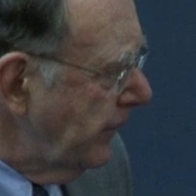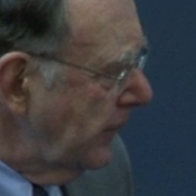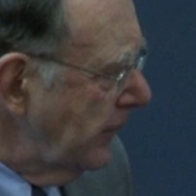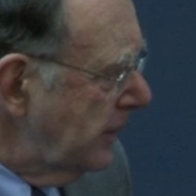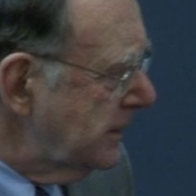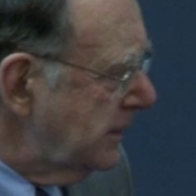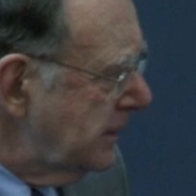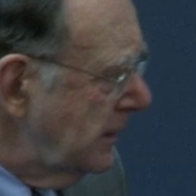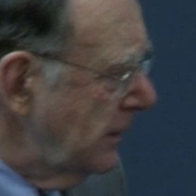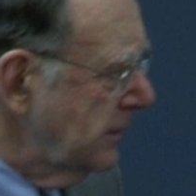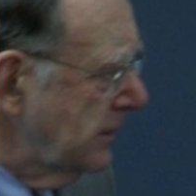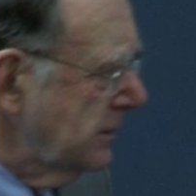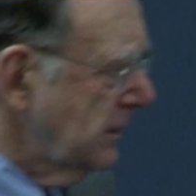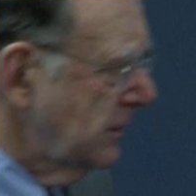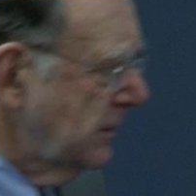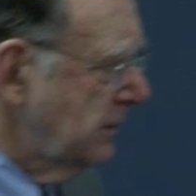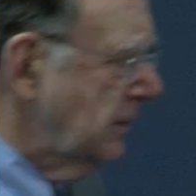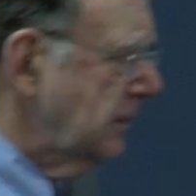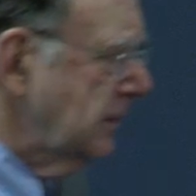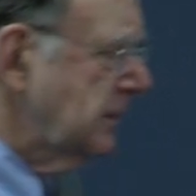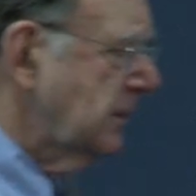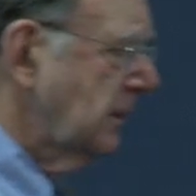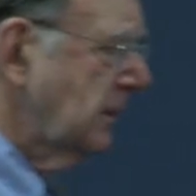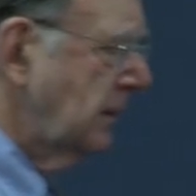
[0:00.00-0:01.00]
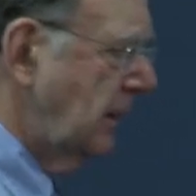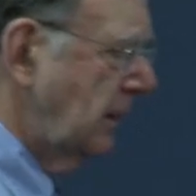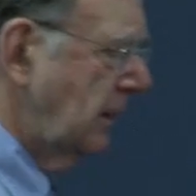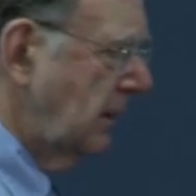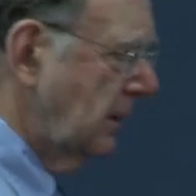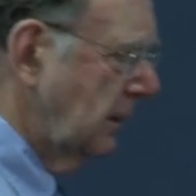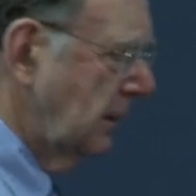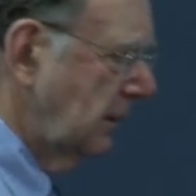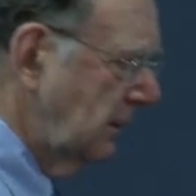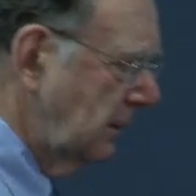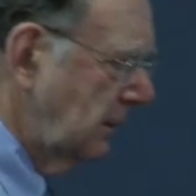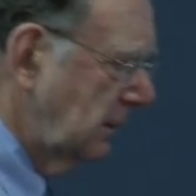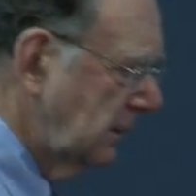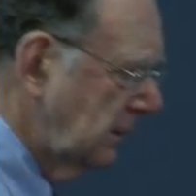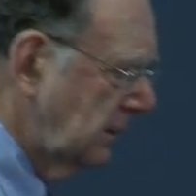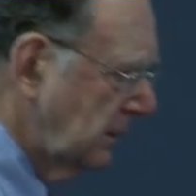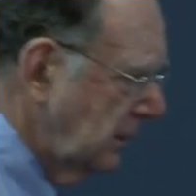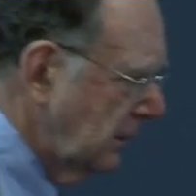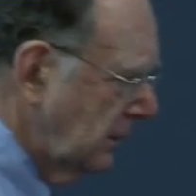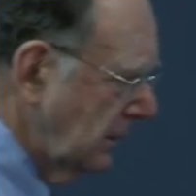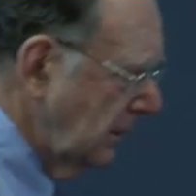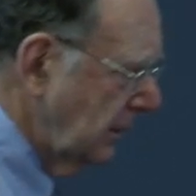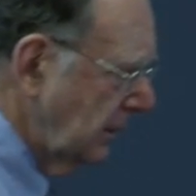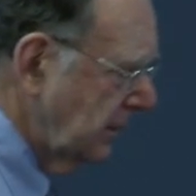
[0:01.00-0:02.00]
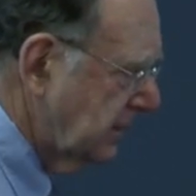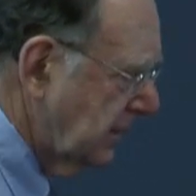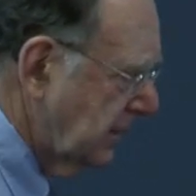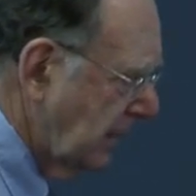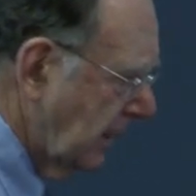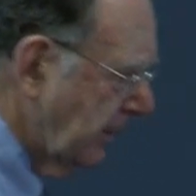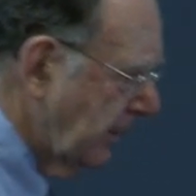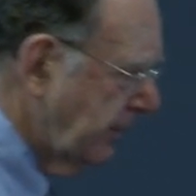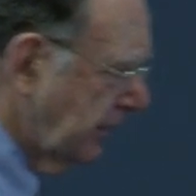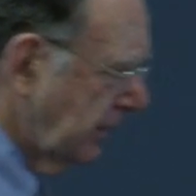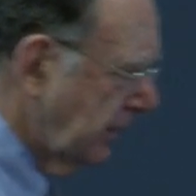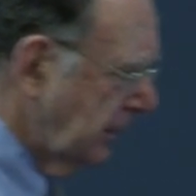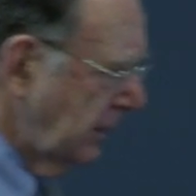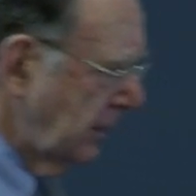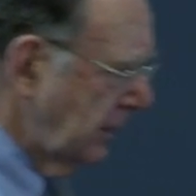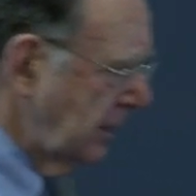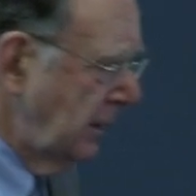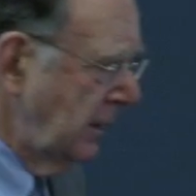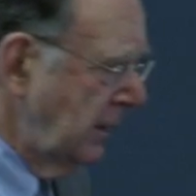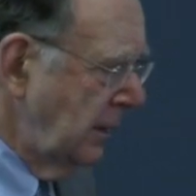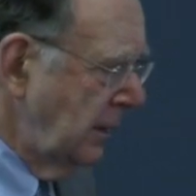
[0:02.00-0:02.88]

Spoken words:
first, here's just a little example.